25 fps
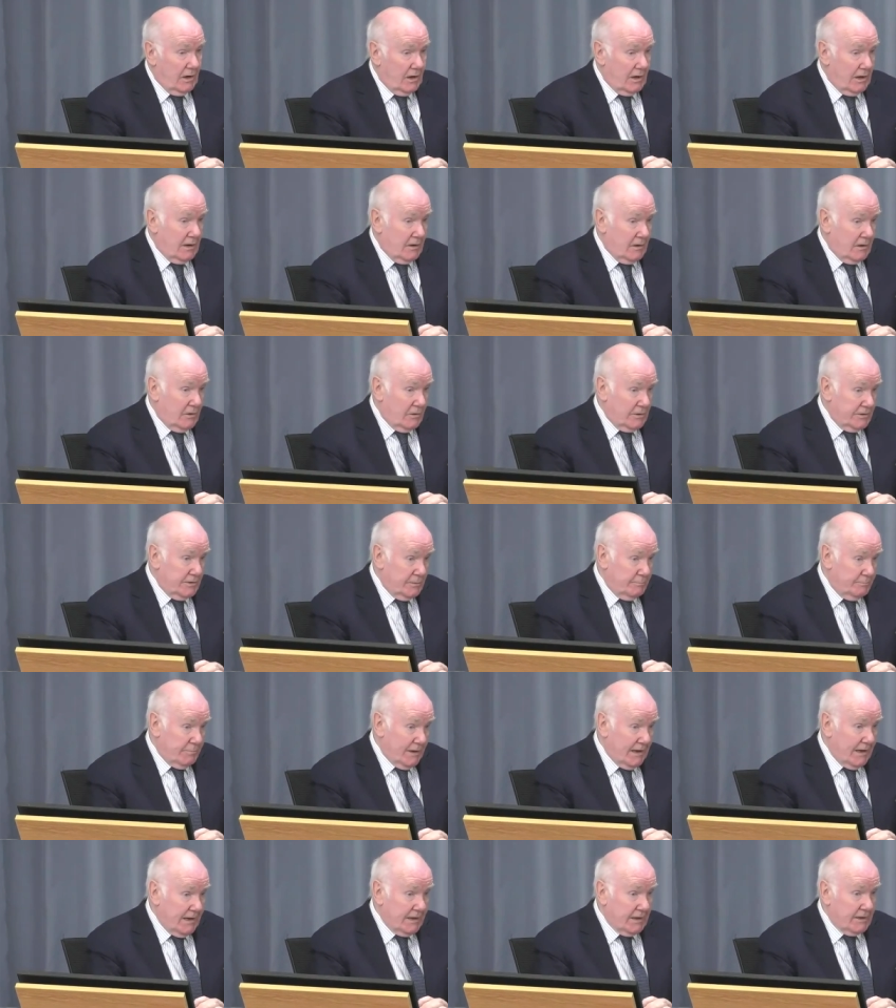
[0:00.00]
uh, on the
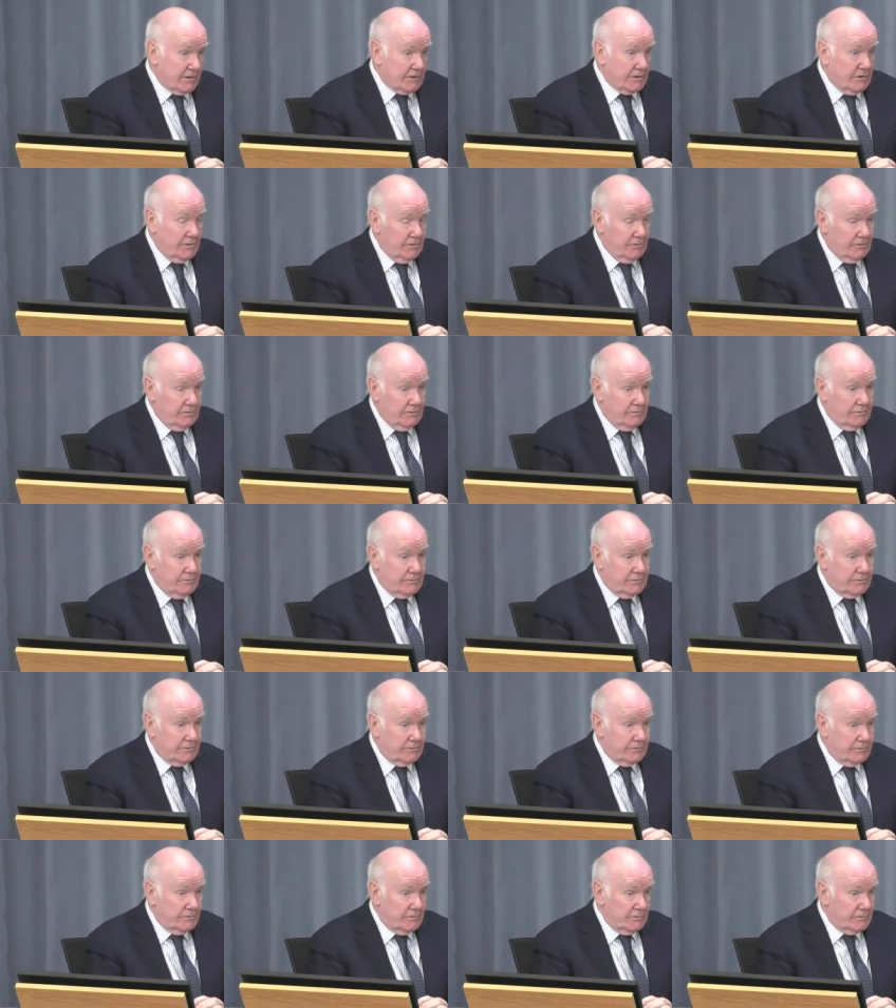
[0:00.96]

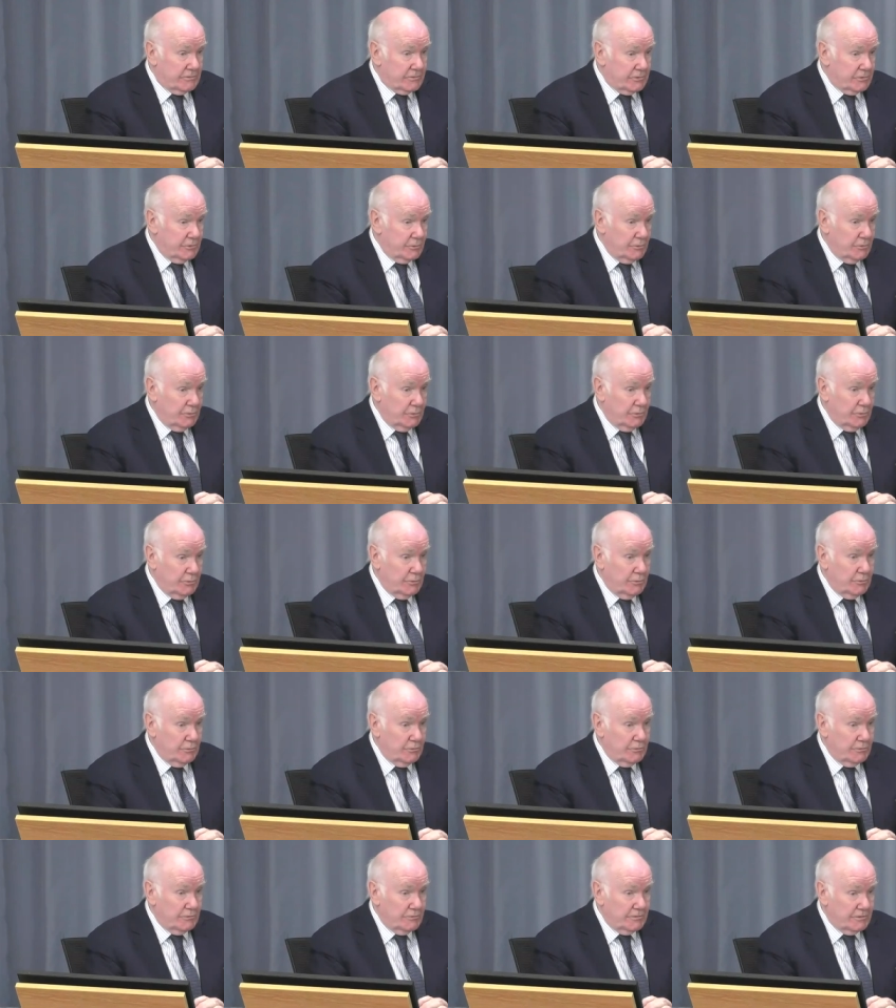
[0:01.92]
background
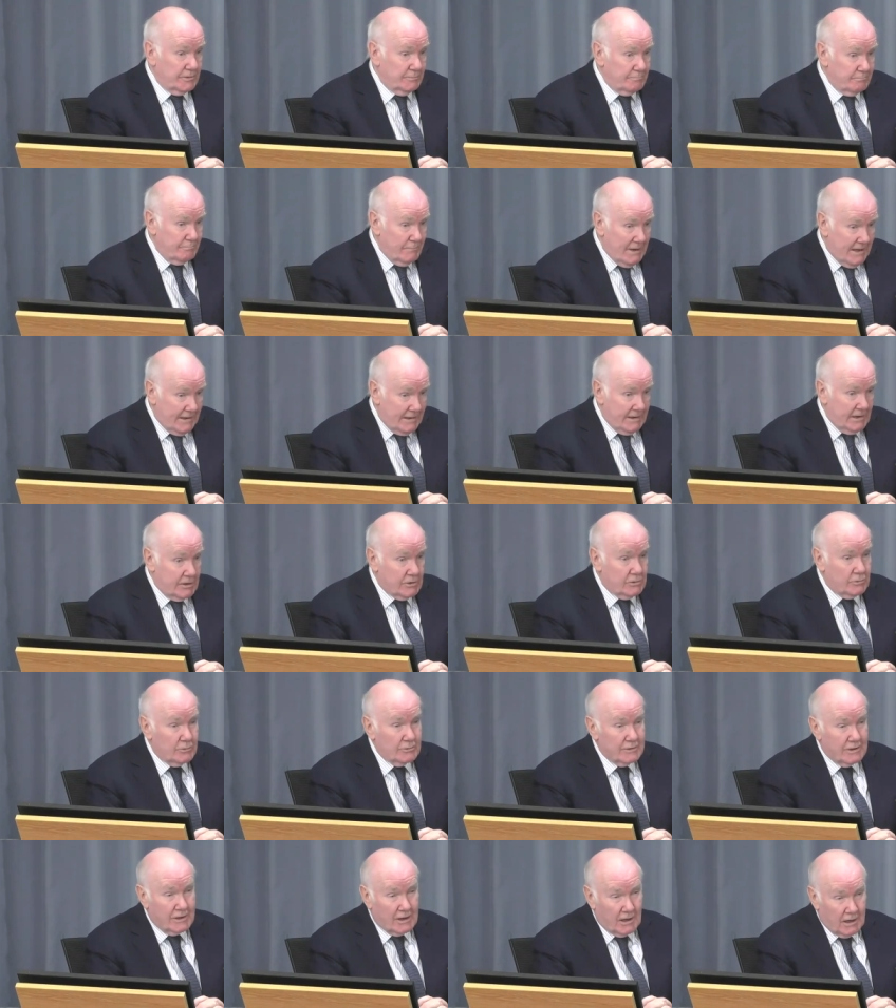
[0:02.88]
to the
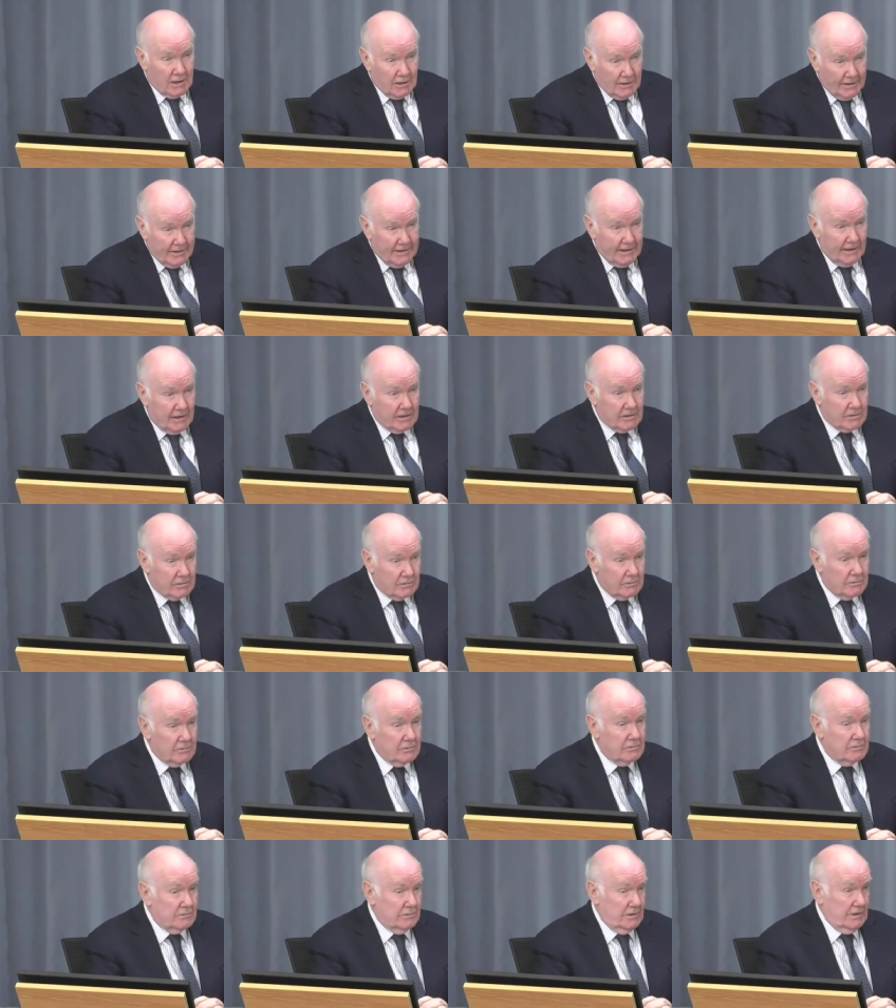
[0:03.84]
medical and
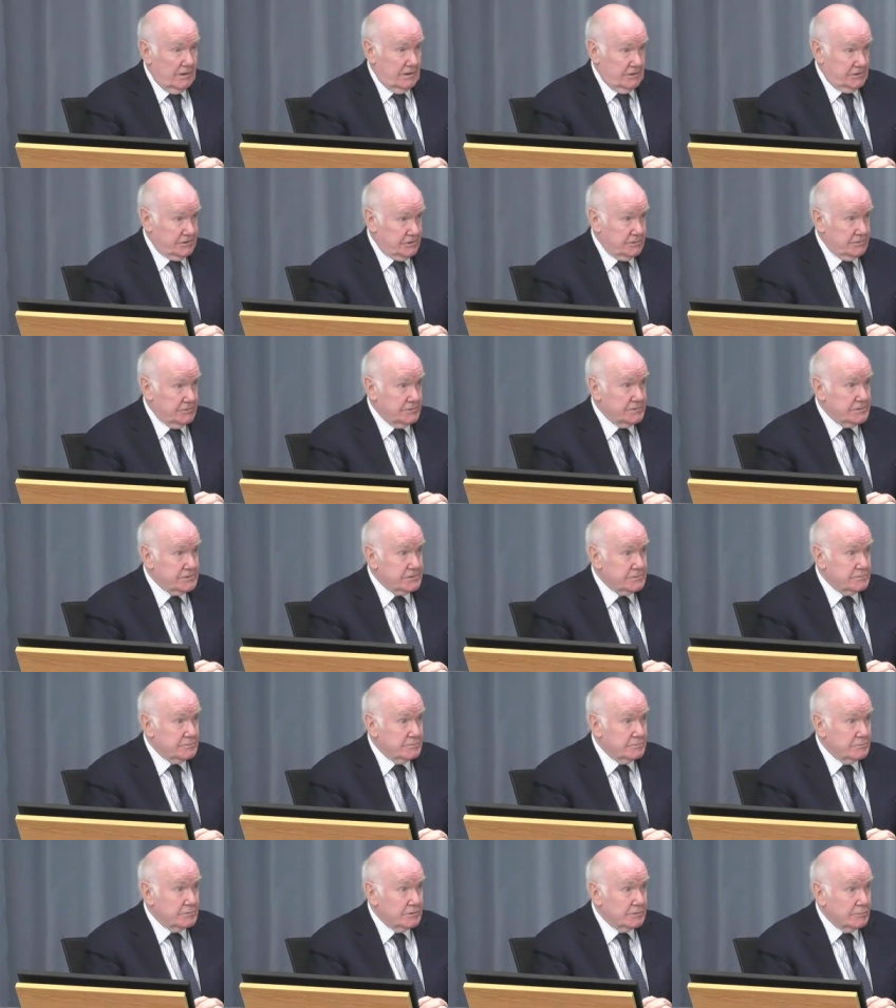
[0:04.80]
clinical issues
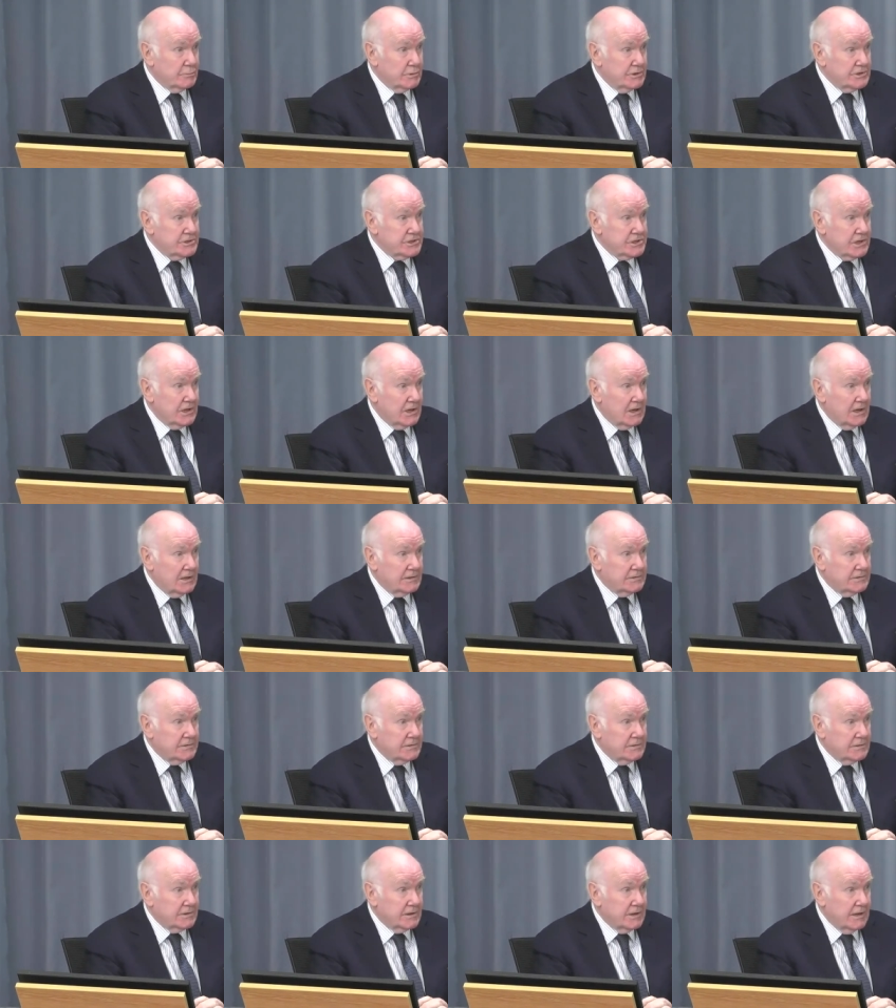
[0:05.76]
with which I
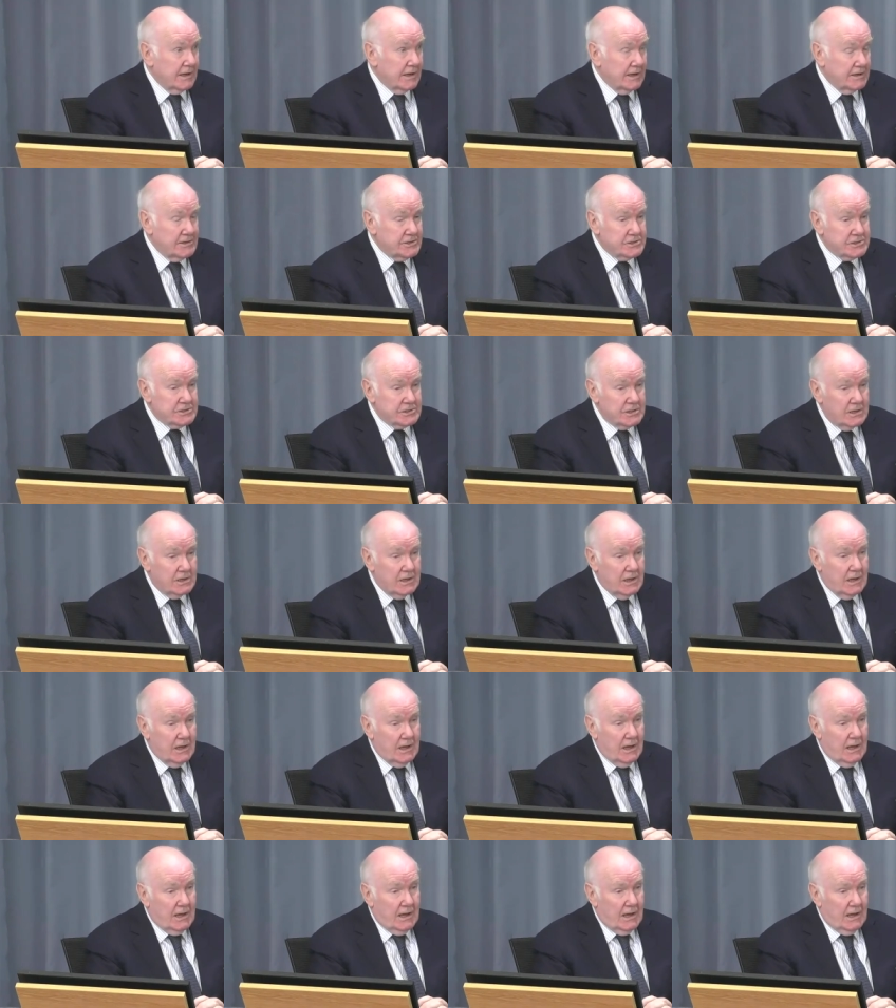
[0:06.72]
had to engage,
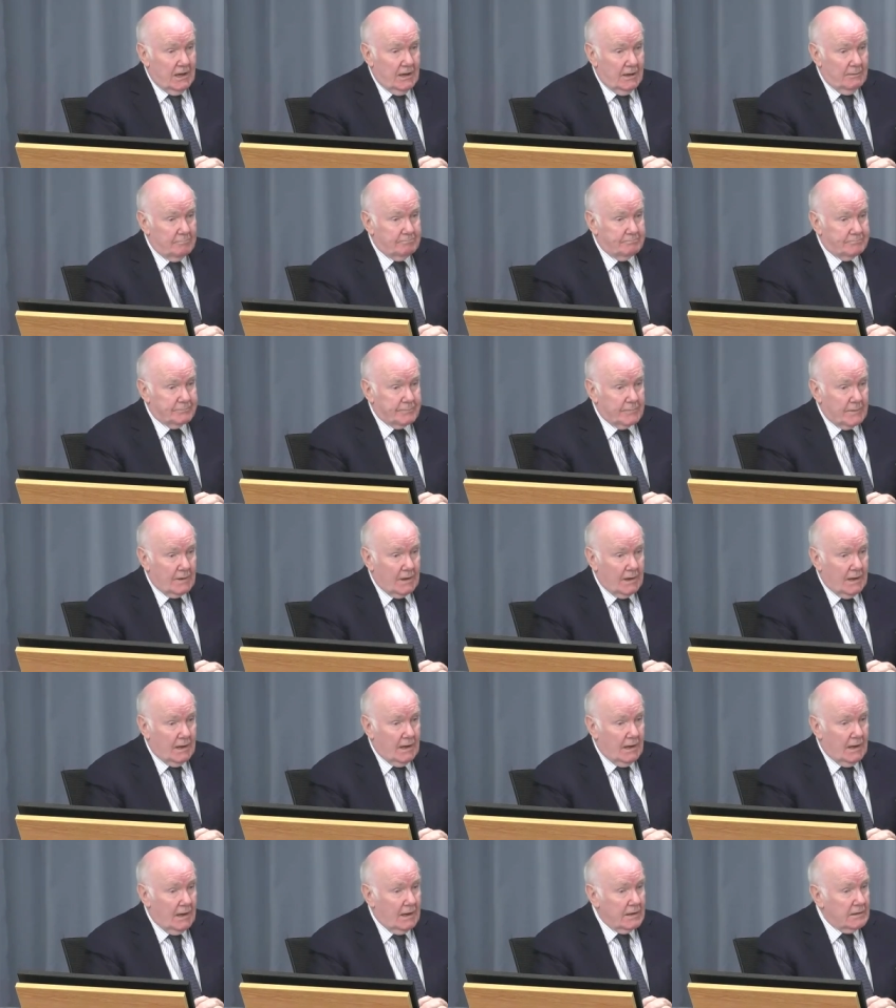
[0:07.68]
um,
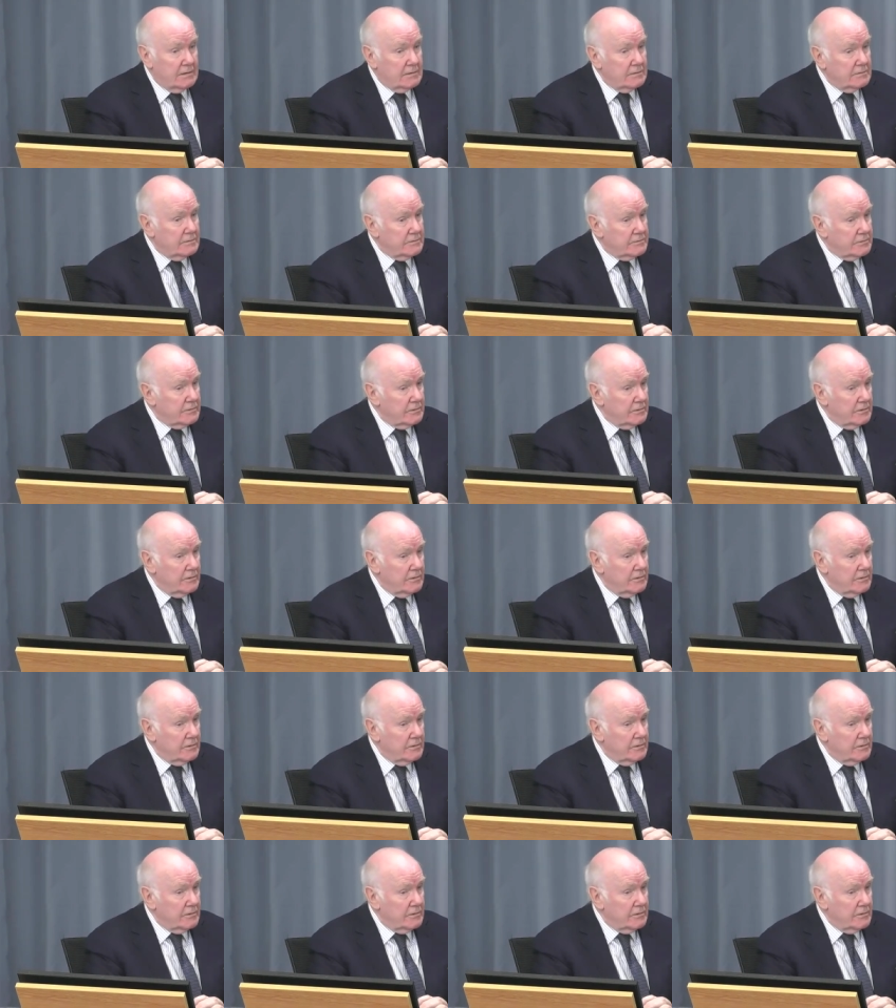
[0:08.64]
and